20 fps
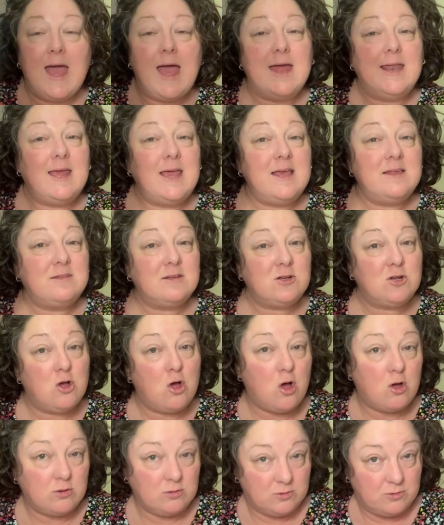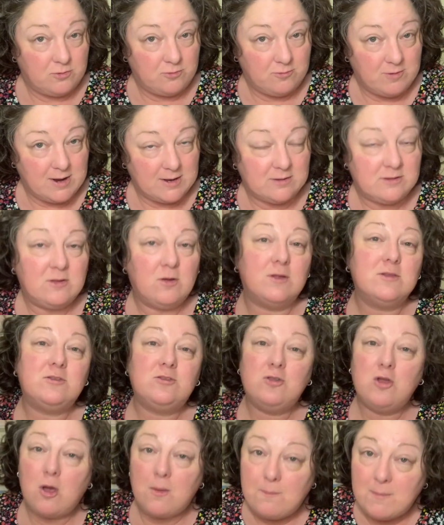And it is a cotton thread, so
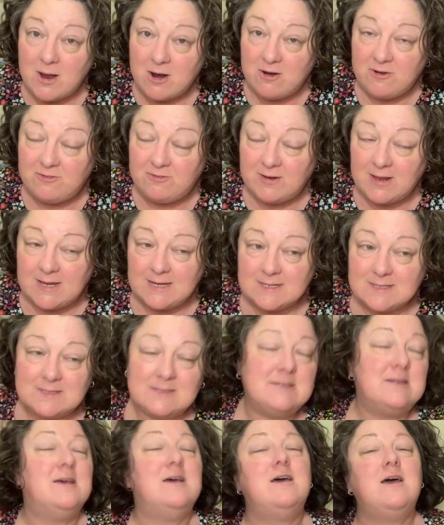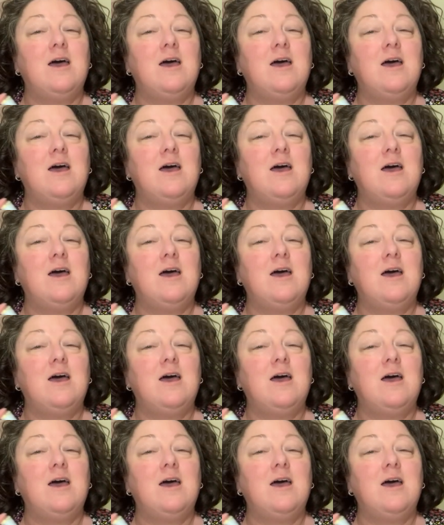it's not Mariflex.